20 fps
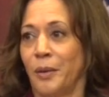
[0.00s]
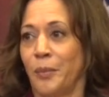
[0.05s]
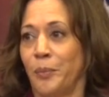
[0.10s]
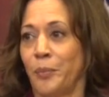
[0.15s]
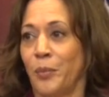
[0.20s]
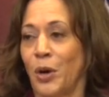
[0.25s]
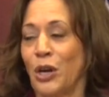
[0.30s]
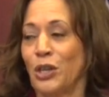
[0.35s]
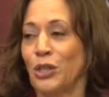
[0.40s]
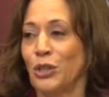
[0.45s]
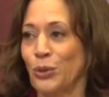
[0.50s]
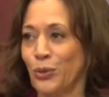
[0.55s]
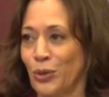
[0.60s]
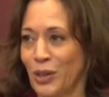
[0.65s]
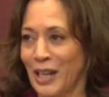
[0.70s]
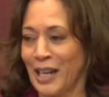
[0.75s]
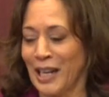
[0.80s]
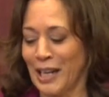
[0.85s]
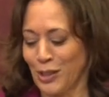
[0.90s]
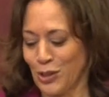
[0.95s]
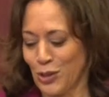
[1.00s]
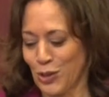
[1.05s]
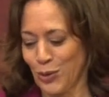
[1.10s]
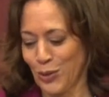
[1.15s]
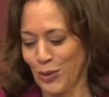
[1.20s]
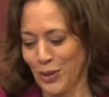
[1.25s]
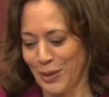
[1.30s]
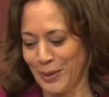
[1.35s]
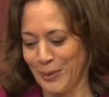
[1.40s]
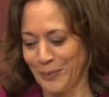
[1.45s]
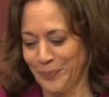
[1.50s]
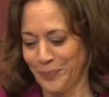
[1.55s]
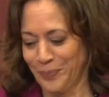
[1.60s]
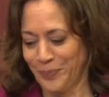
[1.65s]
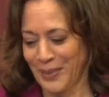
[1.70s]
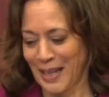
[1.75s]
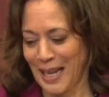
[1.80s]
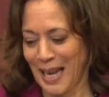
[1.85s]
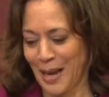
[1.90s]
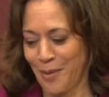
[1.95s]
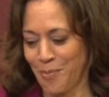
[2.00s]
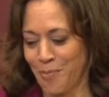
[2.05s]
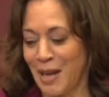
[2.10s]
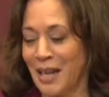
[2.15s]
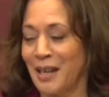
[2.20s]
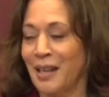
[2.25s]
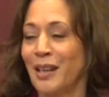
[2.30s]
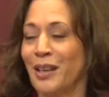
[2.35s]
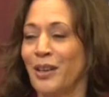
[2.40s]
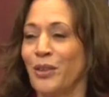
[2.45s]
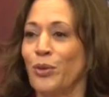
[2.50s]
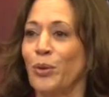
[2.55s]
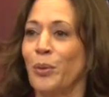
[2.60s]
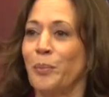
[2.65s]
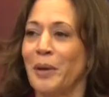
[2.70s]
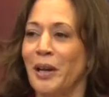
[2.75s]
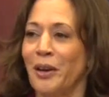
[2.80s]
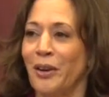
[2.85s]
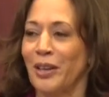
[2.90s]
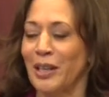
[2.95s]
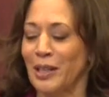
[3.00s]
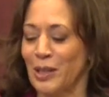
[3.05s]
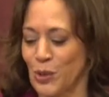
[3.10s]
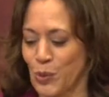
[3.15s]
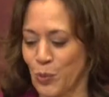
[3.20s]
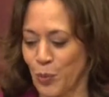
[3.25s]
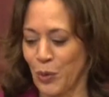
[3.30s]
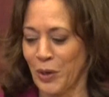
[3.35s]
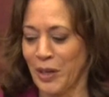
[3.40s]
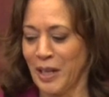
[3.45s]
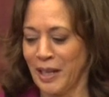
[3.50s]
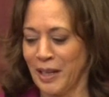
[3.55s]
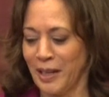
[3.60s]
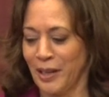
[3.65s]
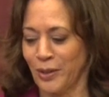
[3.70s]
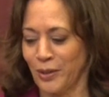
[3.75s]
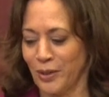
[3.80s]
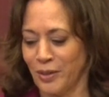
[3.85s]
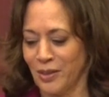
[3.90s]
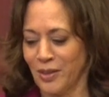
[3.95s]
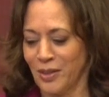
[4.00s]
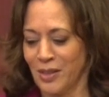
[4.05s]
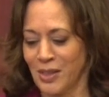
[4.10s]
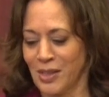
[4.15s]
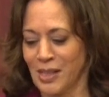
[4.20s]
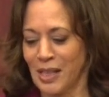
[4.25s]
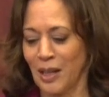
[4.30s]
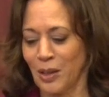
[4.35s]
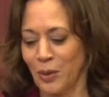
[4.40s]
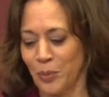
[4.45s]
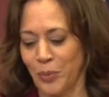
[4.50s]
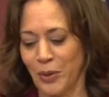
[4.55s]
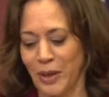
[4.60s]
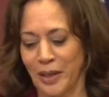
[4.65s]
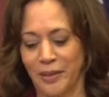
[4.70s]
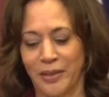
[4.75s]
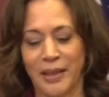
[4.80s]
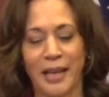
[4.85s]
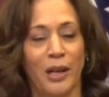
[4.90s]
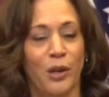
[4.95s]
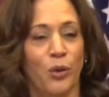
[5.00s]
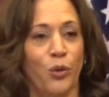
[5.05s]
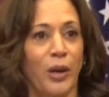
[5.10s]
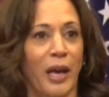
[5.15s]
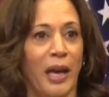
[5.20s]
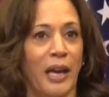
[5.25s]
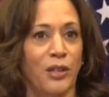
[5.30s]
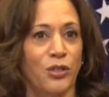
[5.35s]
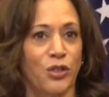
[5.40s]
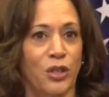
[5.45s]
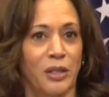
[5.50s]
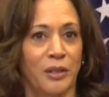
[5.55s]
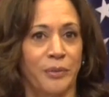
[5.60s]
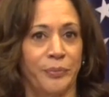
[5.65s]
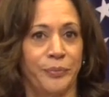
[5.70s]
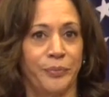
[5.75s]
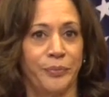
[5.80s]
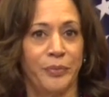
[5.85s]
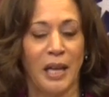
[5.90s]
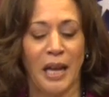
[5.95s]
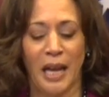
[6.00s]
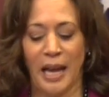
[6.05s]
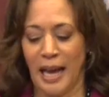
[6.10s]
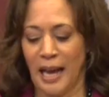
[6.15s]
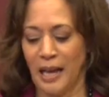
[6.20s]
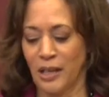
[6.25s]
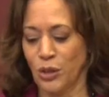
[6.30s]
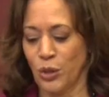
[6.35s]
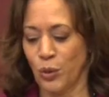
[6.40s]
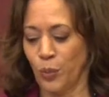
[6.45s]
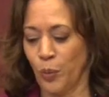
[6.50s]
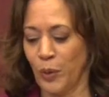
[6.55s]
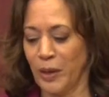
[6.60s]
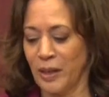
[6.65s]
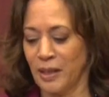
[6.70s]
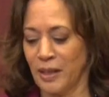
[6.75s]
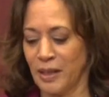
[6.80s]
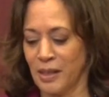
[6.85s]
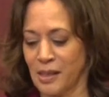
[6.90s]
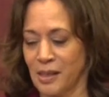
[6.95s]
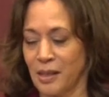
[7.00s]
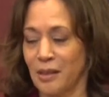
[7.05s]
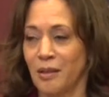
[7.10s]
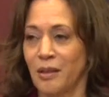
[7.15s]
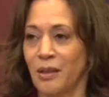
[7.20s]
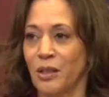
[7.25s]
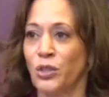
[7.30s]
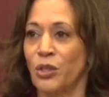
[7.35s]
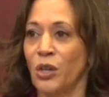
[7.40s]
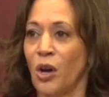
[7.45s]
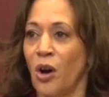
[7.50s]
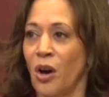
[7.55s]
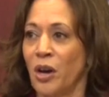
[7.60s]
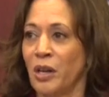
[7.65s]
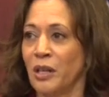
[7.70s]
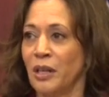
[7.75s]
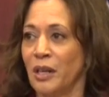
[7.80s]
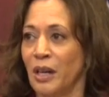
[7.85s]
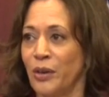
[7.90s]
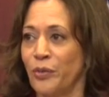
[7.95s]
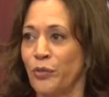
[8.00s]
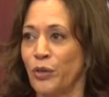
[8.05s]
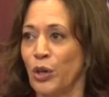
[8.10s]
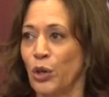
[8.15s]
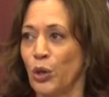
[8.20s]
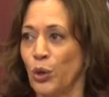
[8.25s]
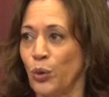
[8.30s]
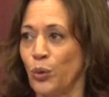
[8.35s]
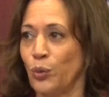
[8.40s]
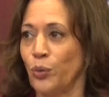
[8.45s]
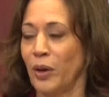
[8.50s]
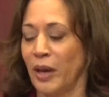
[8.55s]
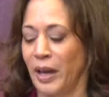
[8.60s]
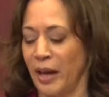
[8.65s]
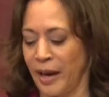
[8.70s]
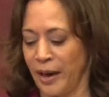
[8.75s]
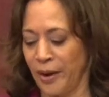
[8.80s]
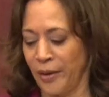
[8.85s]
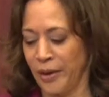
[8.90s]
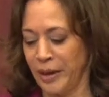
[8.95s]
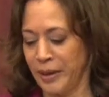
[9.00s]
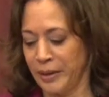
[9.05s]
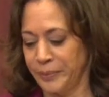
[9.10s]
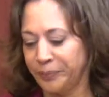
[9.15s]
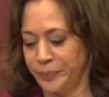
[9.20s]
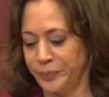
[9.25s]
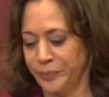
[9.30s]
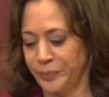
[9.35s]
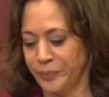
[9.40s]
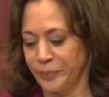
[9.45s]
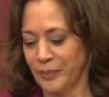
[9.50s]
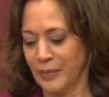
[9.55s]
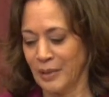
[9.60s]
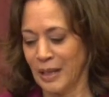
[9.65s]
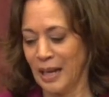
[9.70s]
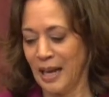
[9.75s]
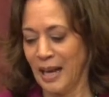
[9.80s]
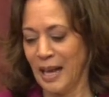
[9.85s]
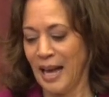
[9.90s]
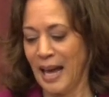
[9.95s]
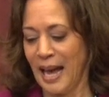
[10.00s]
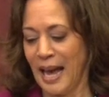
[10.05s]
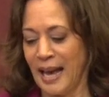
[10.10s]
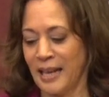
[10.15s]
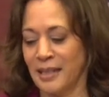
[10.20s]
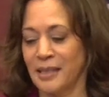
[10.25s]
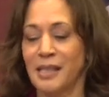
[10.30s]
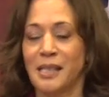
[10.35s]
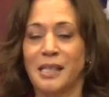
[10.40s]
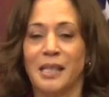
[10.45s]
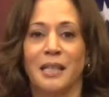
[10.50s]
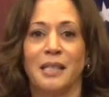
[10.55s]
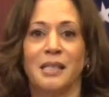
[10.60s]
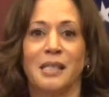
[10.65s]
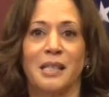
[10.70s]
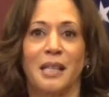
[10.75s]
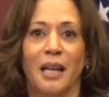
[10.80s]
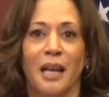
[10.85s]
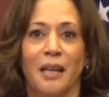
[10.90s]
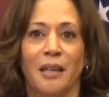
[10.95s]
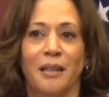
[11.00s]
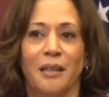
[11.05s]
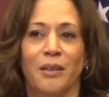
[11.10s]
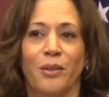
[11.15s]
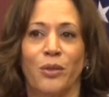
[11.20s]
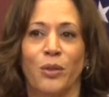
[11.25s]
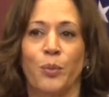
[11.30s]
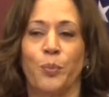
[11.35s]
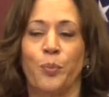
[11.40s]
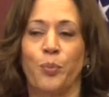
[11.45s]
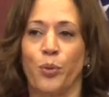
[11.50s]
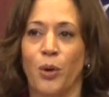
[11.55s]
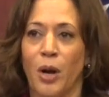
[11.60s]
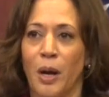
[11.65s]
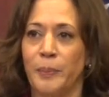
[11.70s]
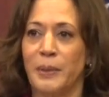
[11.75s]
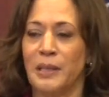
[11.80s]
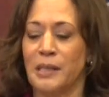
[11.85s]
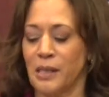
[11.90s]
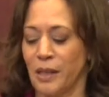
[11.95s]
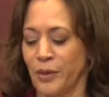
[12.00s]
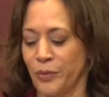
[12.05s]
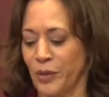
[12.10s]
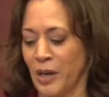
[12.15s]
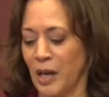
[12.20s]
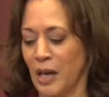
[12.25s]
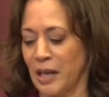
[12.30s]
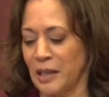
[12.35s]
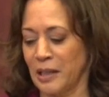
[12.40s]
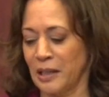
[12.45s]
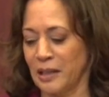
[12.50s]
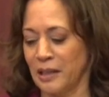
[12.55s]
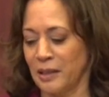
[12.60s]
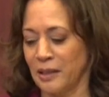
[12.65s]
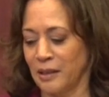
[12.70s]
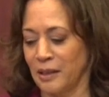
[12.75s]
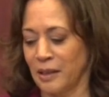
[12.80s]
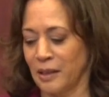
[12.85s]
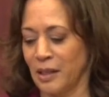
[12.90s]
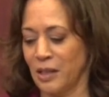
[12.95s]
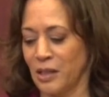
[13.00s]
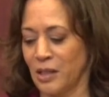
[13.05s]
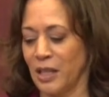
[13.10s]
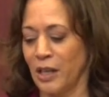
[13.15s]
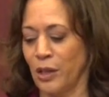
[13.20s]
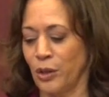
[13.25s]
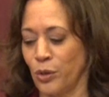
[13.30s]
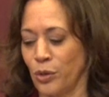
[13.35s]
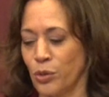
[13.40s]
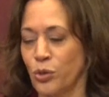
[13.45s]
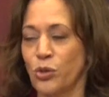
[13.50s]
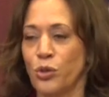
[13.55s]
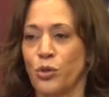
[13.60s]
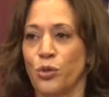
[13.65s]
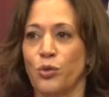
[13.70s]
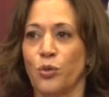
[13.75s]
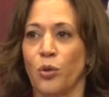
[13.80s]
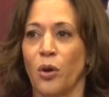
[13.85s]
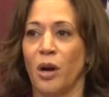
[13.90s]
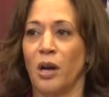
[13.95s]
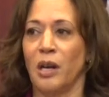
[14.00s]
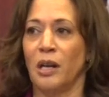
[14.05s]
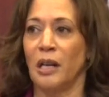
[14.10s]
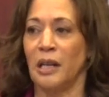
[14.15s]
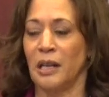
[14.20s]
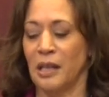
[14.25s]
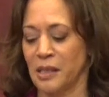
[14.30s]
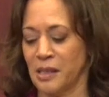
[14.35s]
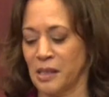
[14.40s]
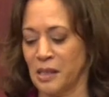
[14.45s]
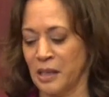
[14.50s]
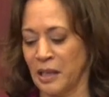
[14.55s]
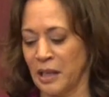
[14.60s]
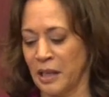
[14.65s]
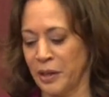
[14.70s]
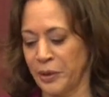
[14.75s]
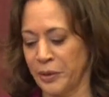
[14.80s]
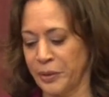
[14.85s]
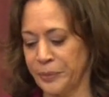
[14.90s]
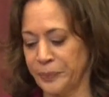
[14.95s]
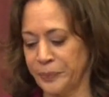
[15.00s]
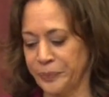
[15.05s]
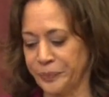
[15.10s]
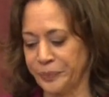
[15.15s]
Martin Luther King Jr. and many other Americans were here to celebrate that occasion and to witness the dawn of a new era. And since then, the promise of Ghana continues to draw us near.